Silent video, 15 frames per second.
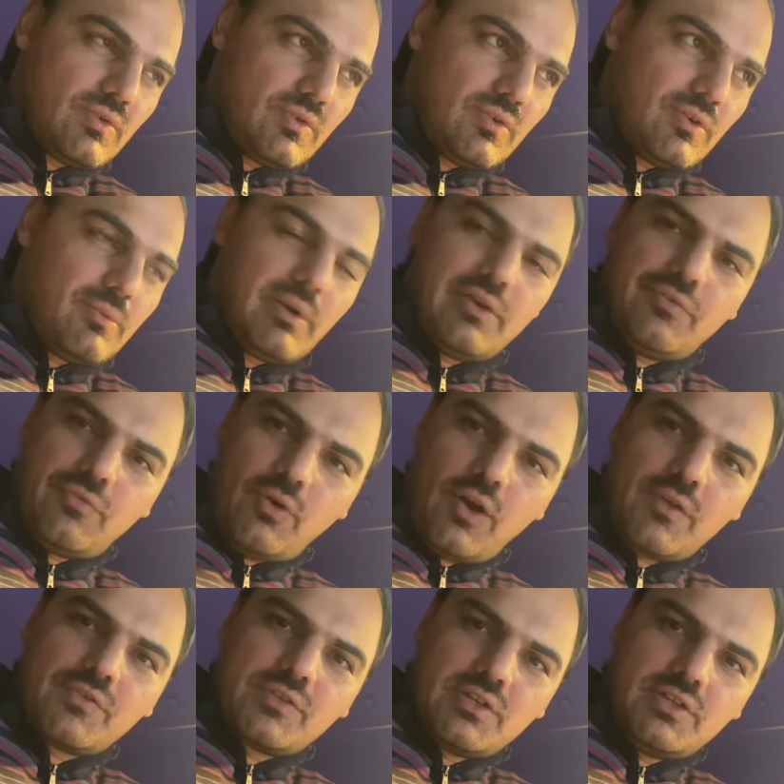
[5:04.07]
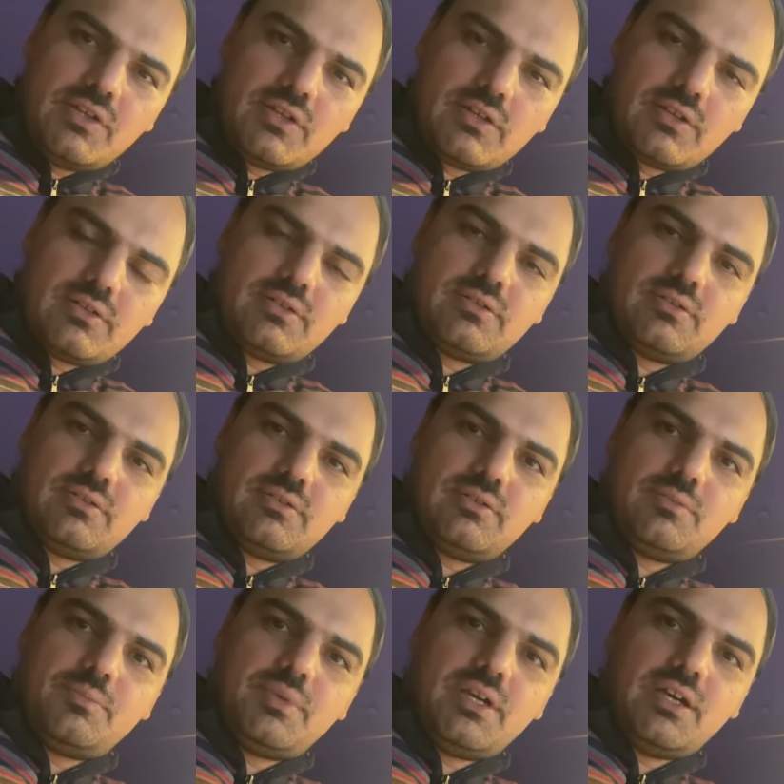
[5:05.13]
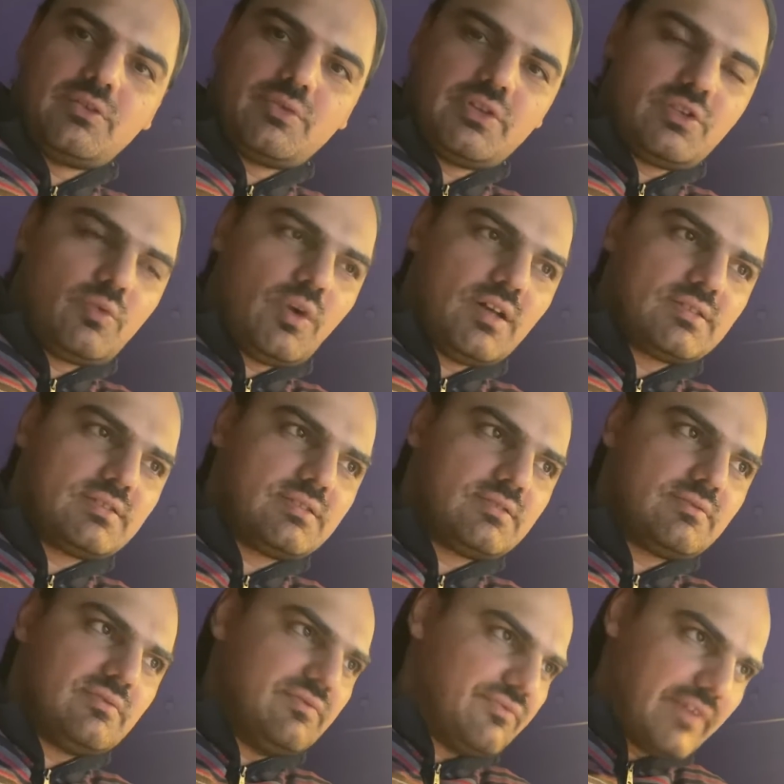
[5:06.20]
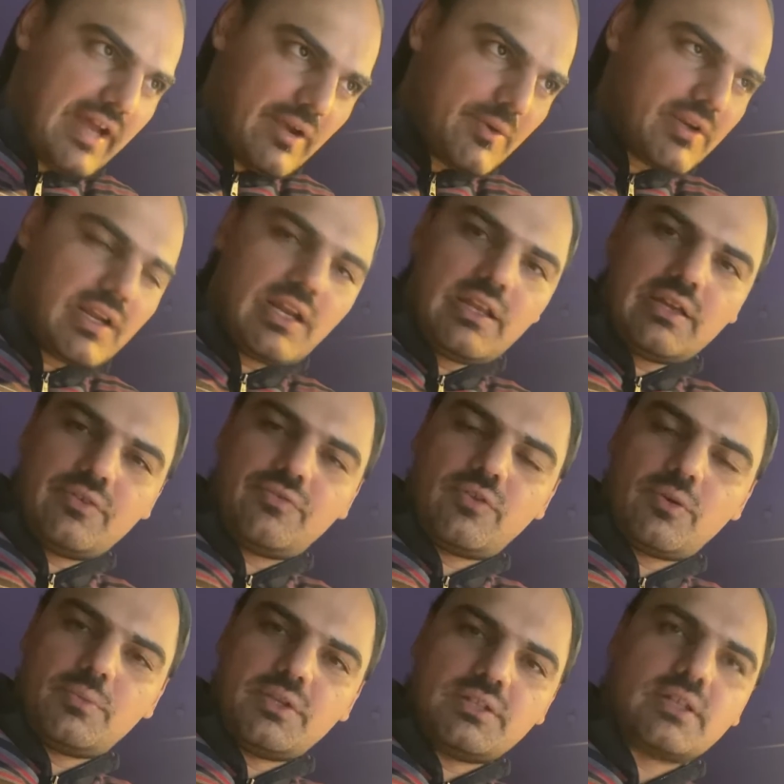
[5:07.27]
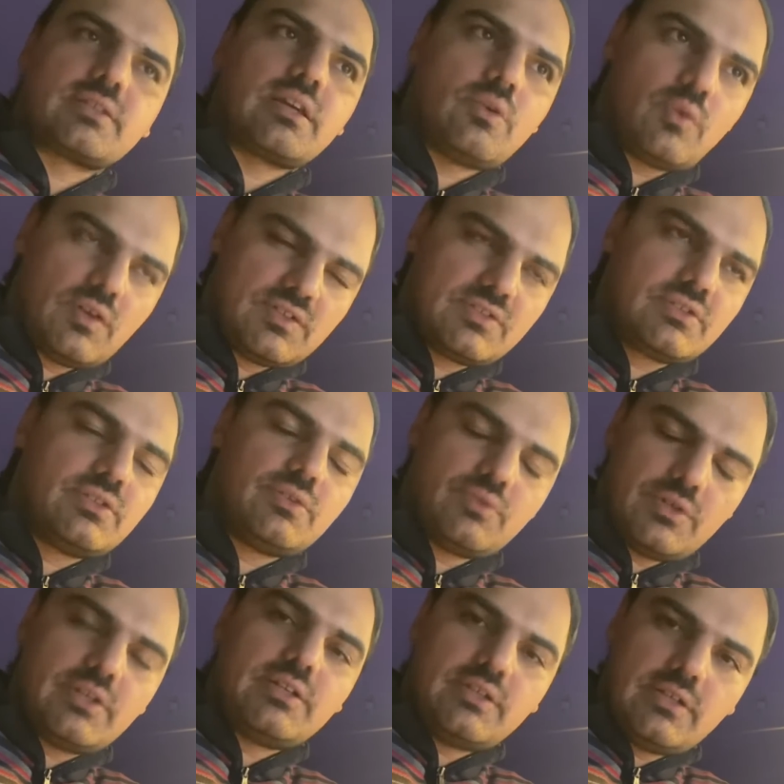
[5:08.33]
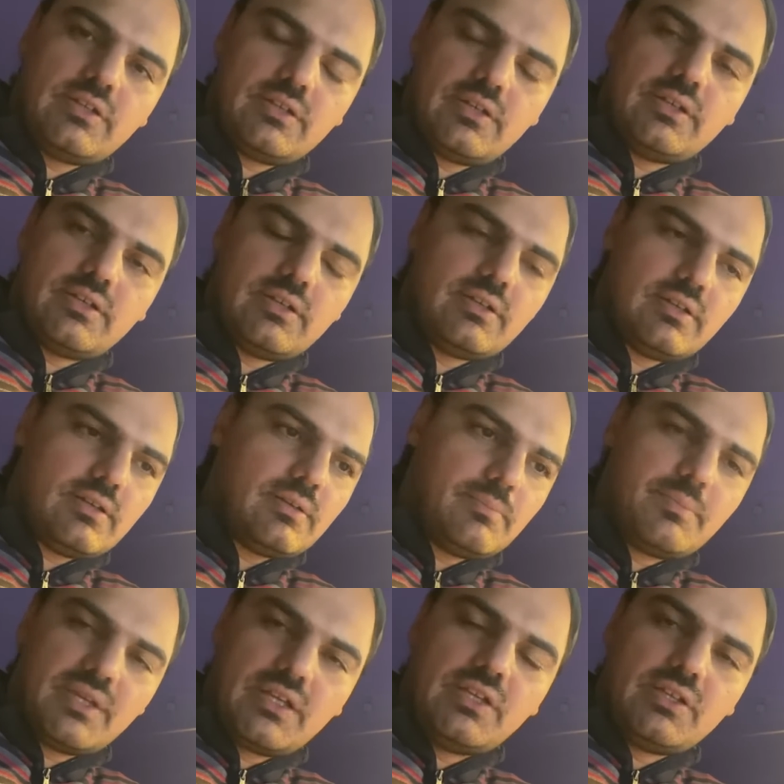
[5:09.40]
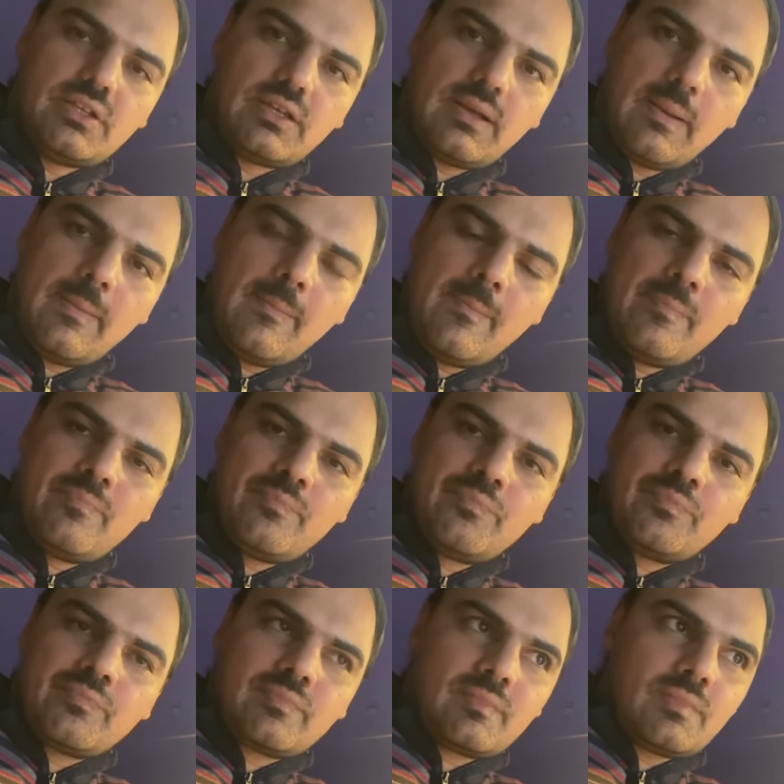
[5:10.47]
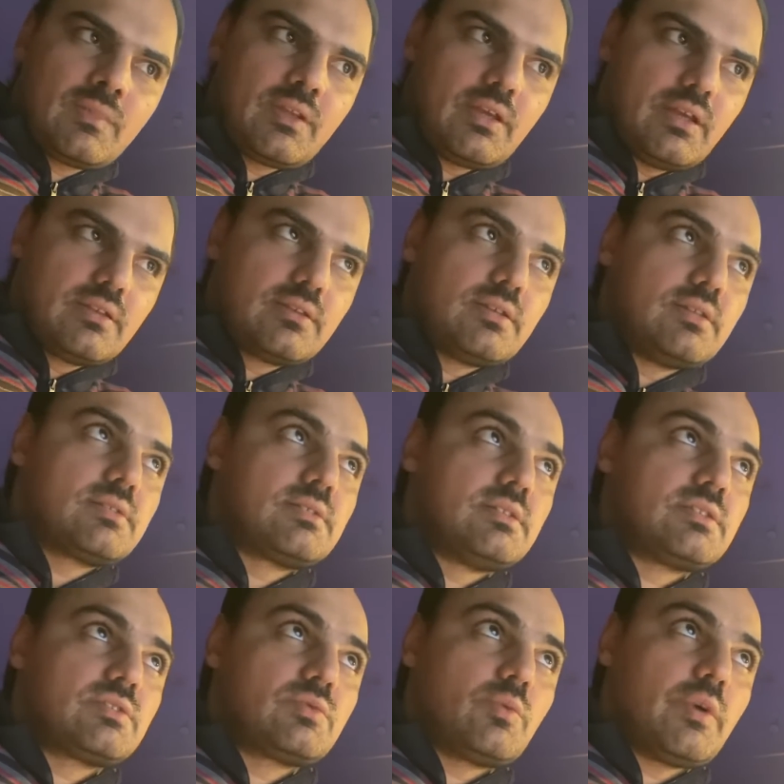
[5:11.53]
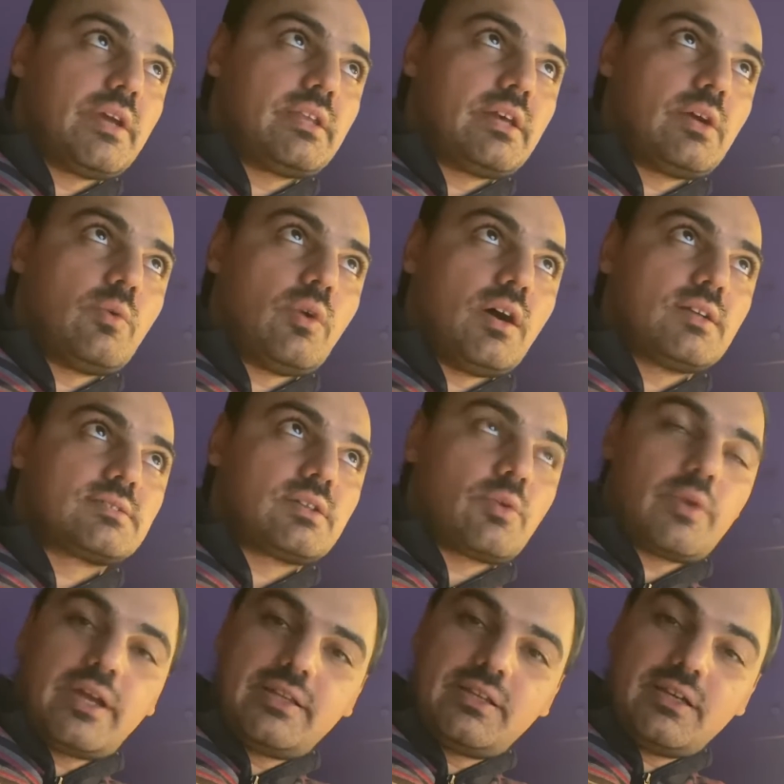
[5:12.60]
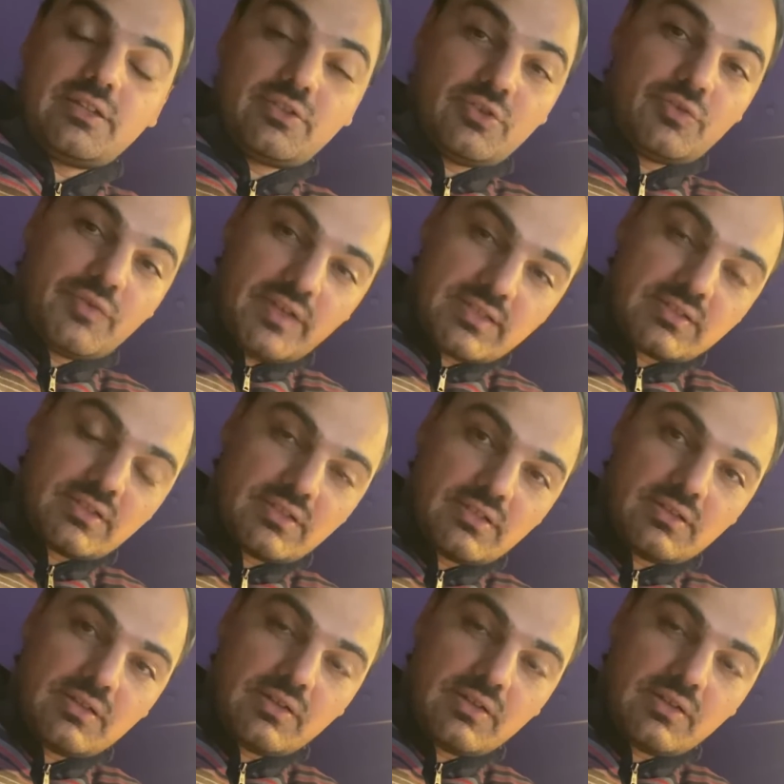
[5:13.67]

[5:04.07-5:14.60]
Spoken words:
on my fourth year on piano, it was very clear for me that I was still beginning. And this is when I was already at university.